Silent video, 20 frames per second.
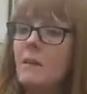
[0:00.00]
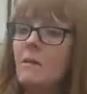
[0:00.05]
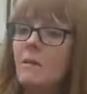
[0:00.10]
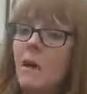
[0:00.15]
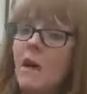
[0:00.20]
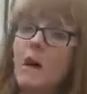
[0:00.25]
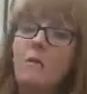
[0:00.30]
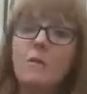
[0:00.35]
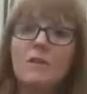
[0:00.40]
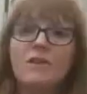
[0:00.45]

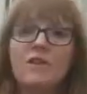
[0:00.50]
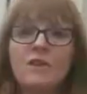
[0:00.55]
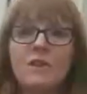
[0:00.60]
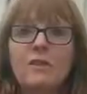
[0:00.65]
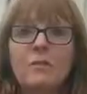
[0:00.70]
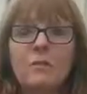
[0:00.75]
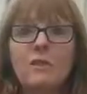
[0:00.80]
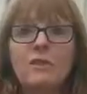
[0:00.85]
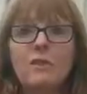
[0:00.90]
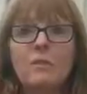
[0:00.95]
well, I want to
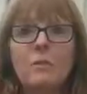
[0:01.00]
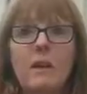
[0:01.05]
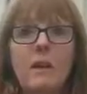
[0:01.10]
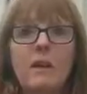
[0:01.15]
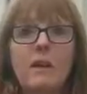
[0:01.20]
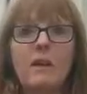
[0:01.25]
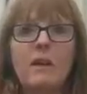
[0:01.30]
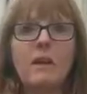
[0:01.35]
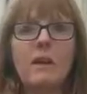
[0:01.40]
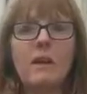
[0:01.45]
use
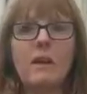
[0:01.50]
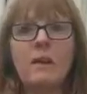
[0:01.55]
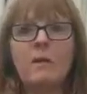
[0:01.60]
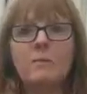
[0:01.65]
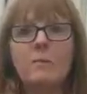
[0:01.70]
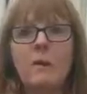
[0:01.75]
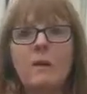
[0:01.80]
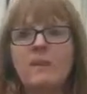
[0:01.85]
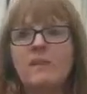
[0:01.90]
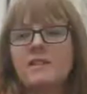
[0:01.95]
whistleblowing
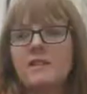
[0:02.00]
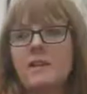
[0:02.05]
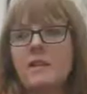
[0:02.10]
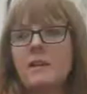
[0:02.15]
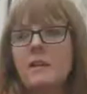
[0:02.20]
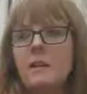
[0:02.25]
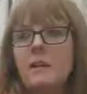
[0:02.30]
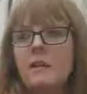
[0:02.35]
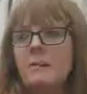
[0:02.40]
policy.